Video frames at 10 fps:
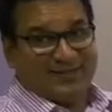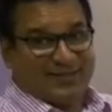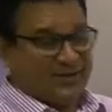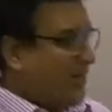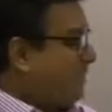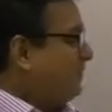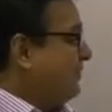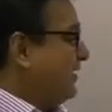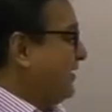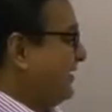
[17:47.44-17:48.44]
Okay?
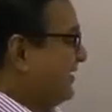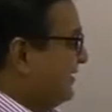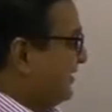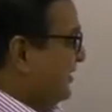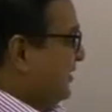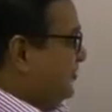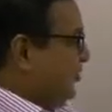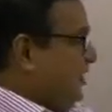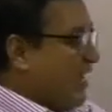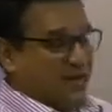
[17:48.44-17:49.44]

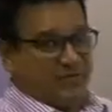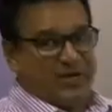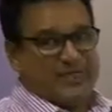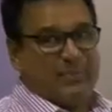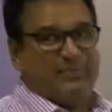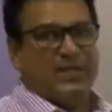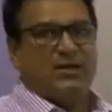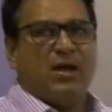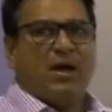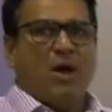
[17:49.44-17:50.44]
So yeah, if you eat
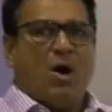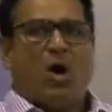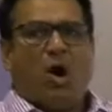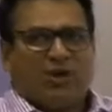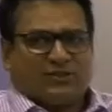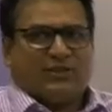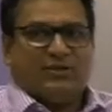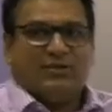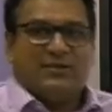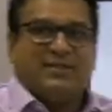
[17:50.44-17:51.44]
something hot,
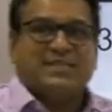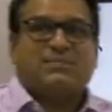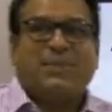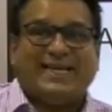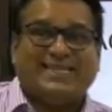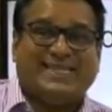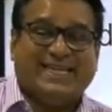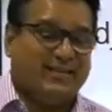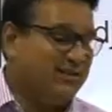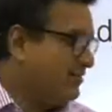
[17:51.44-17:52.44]

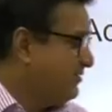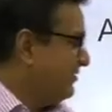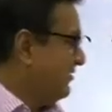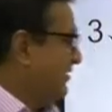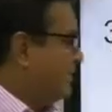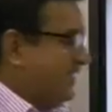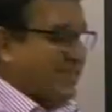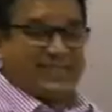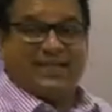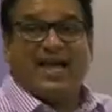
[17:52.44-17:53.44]
spicy,
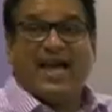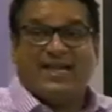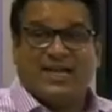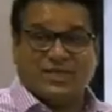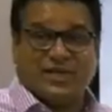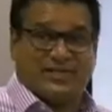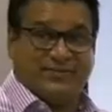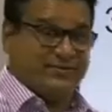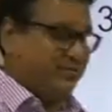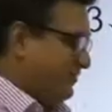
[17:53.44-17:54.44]
that's an adjective.